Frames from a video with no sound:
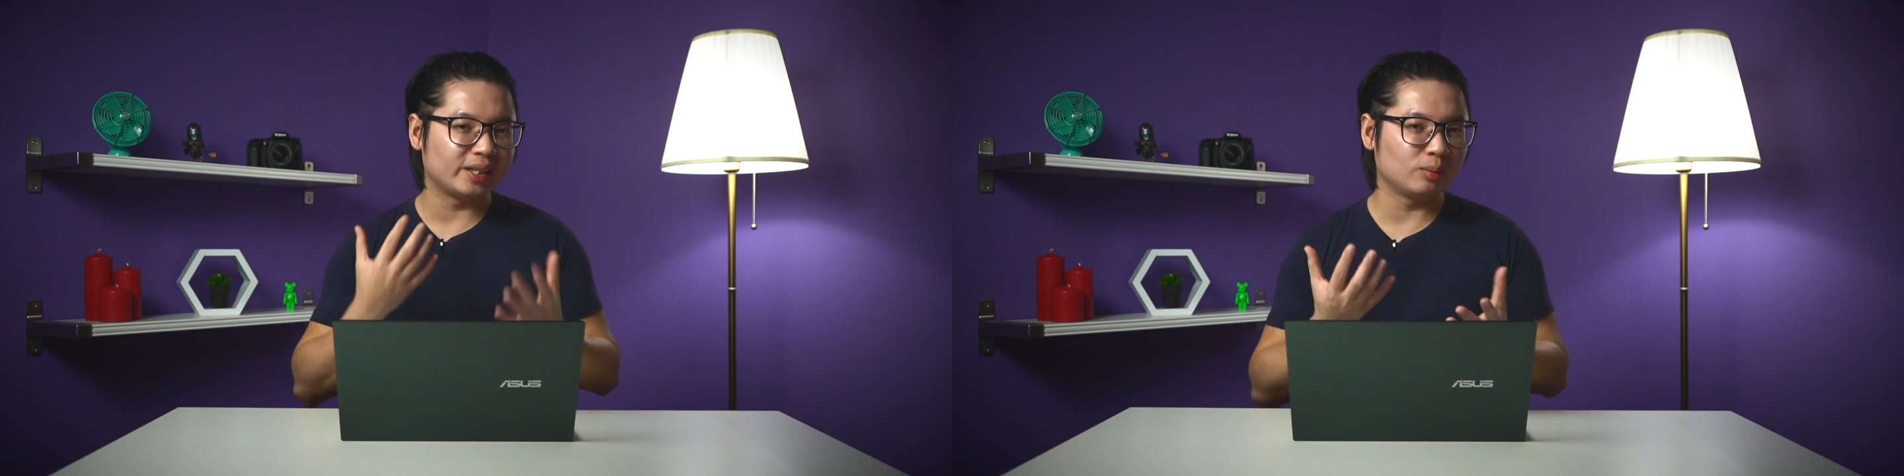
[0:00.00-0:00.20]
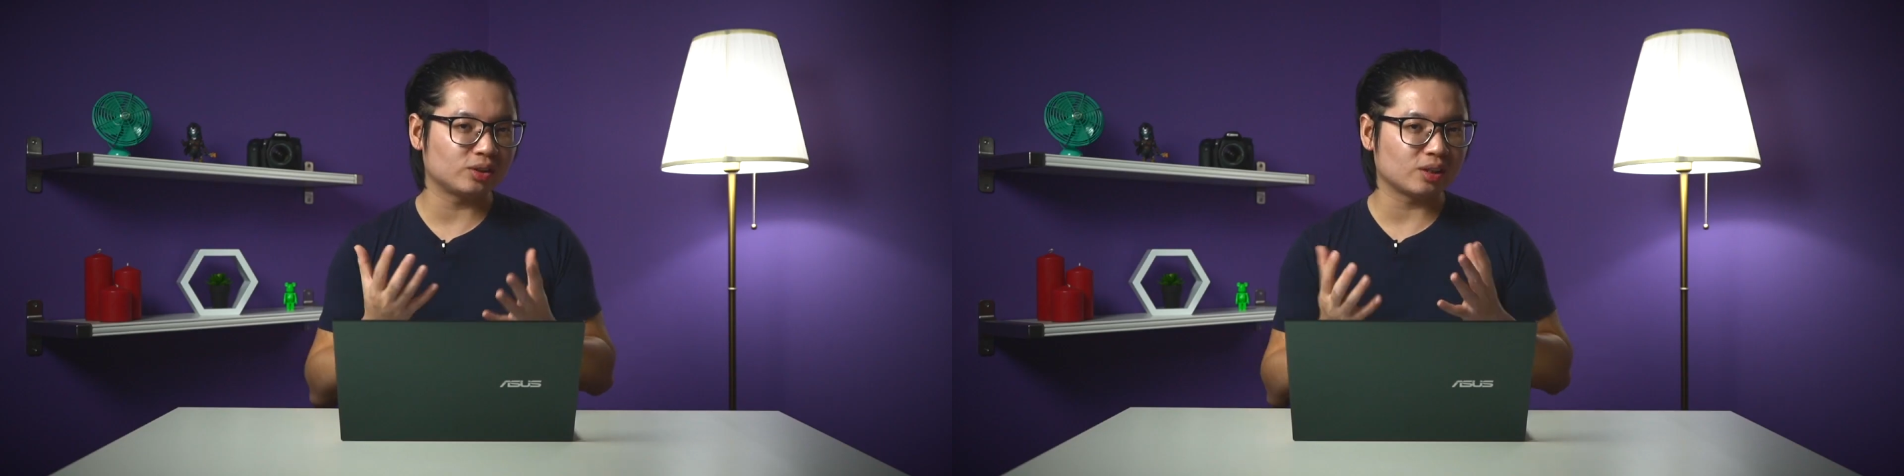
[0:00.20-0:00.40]

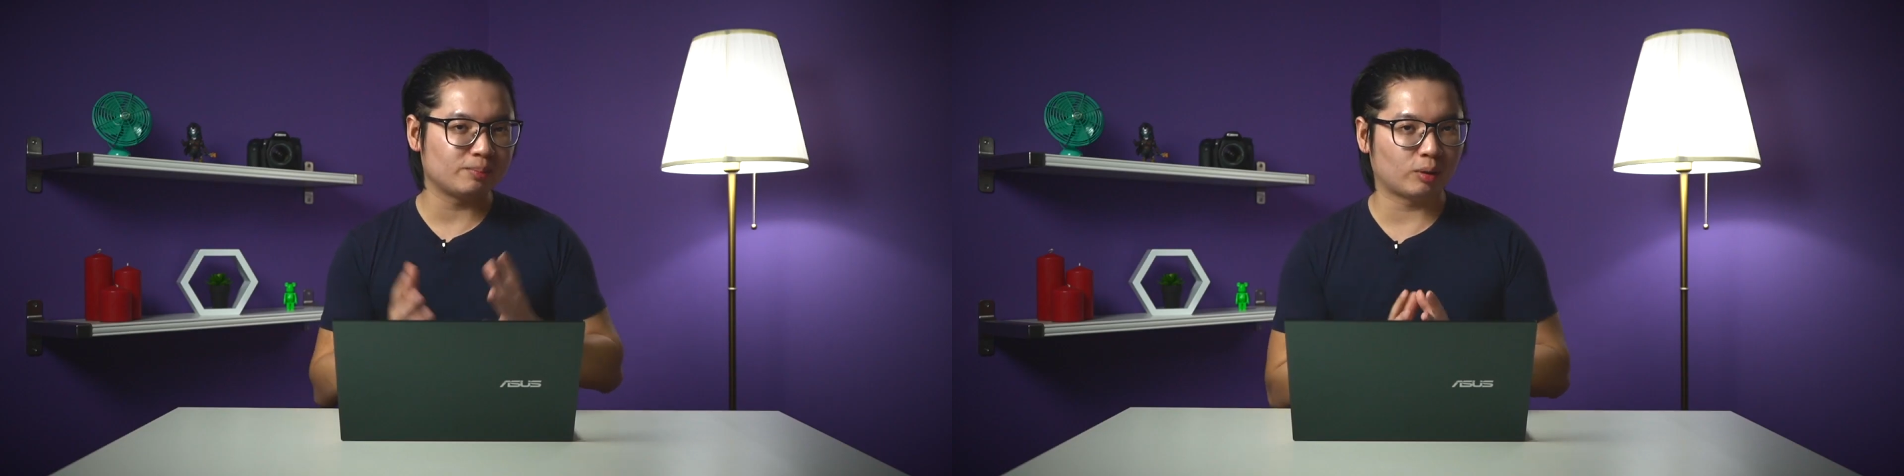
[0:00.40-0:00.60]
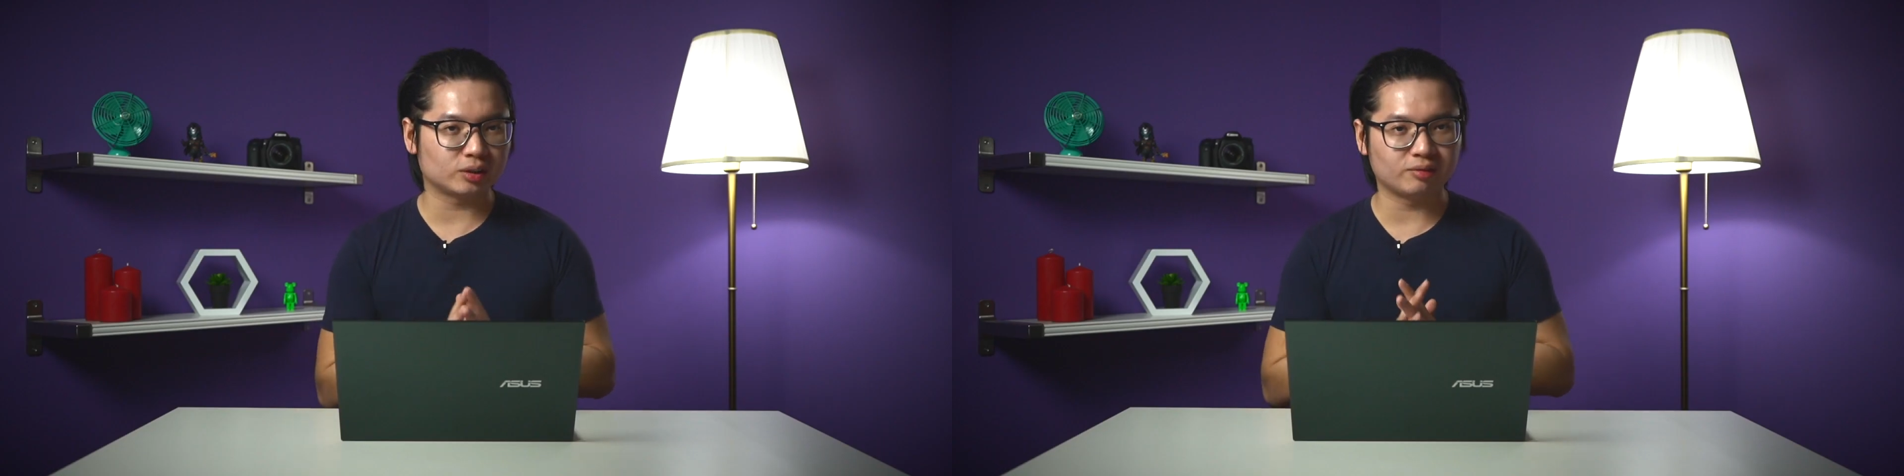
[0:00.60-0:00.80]
most
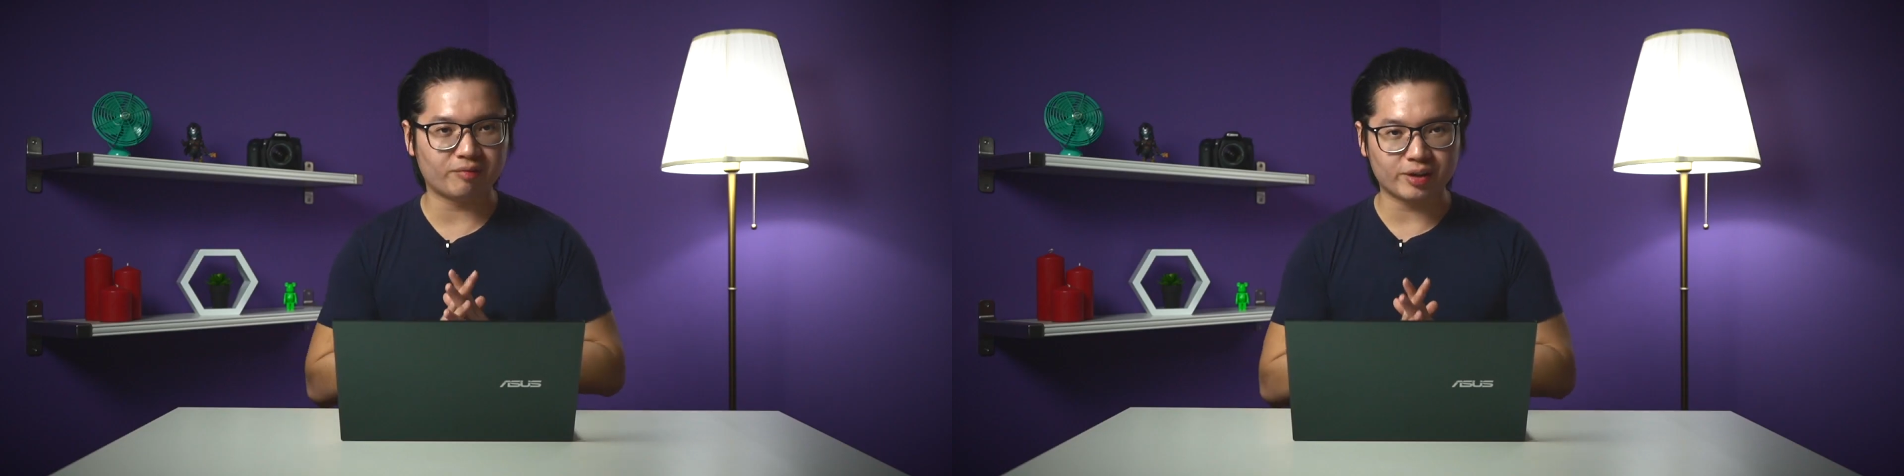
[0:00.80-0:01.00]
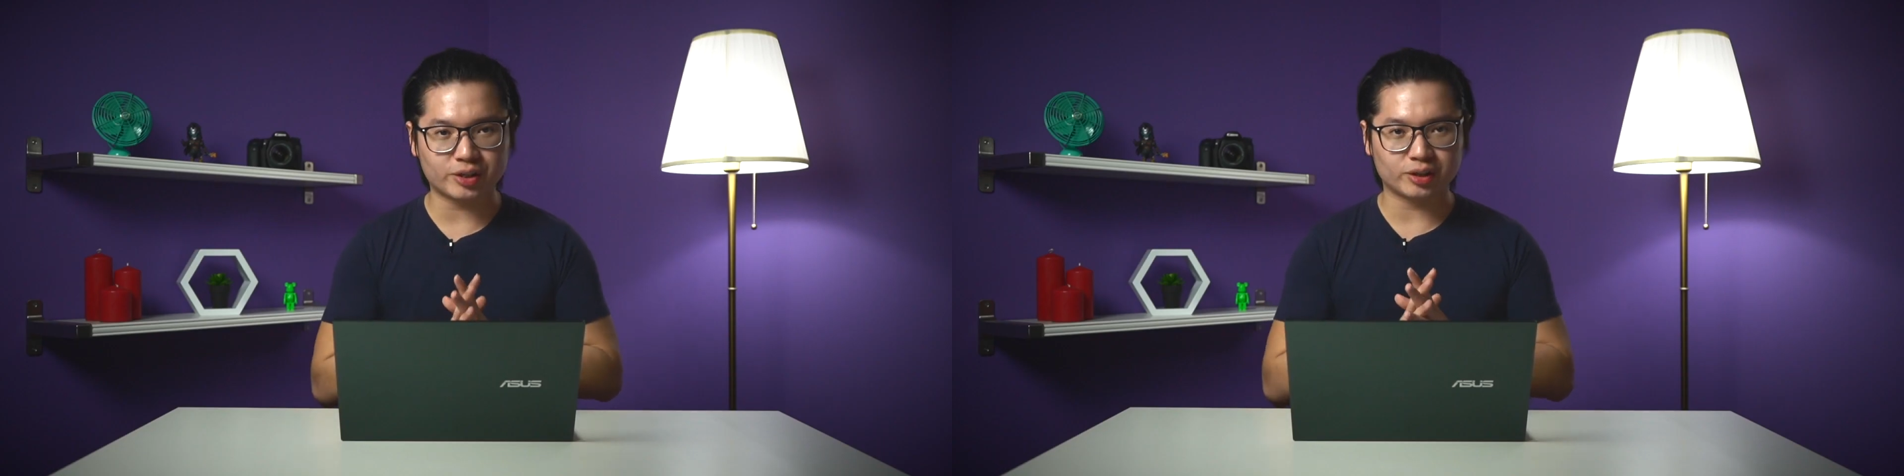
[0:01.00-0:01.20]
important
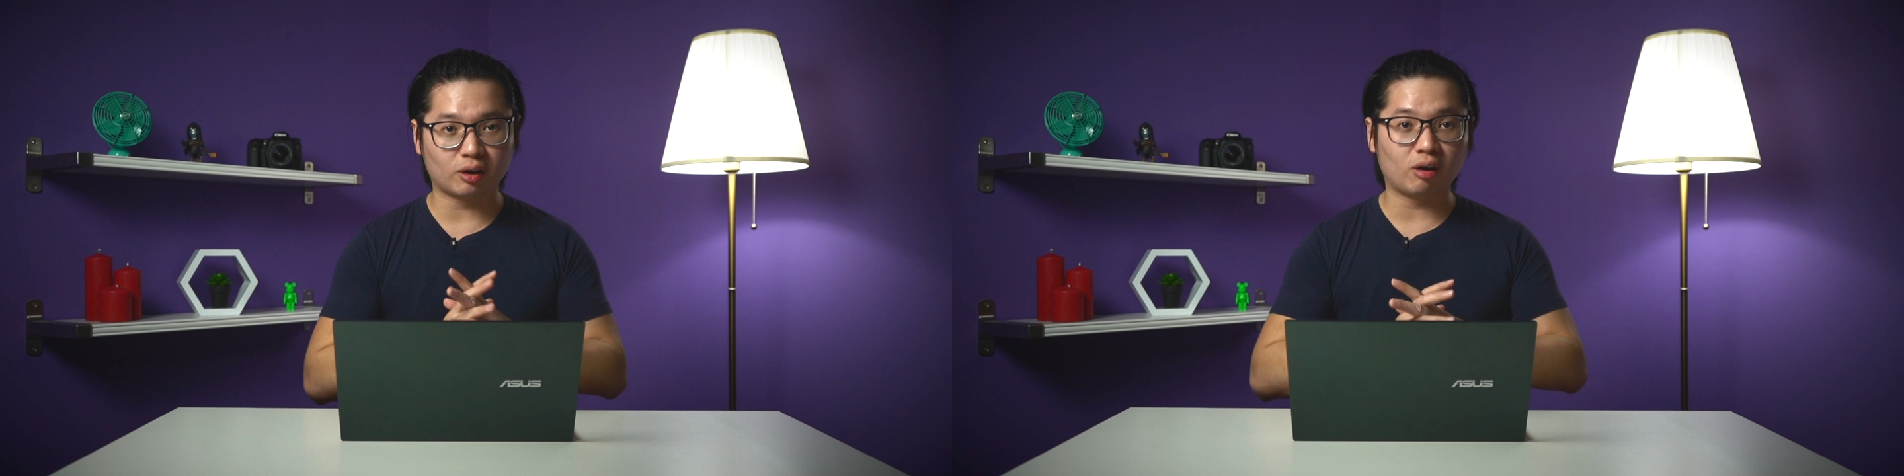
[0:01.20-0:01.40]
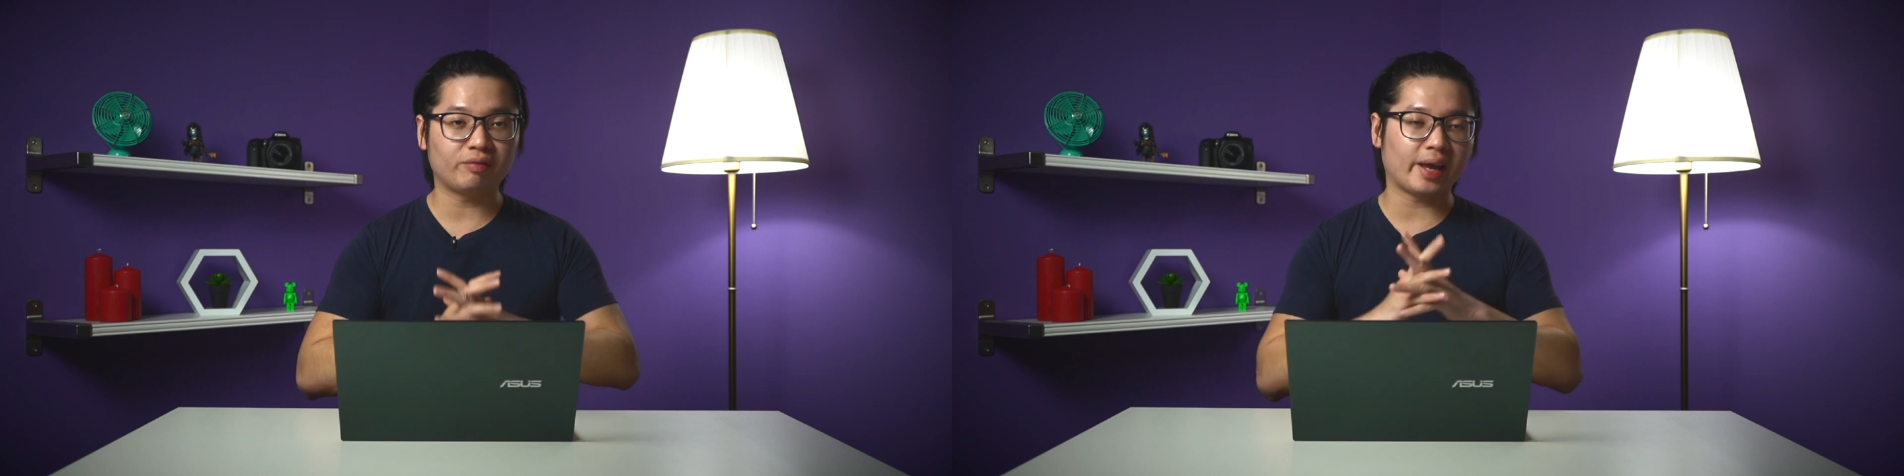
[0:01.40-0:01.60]
features of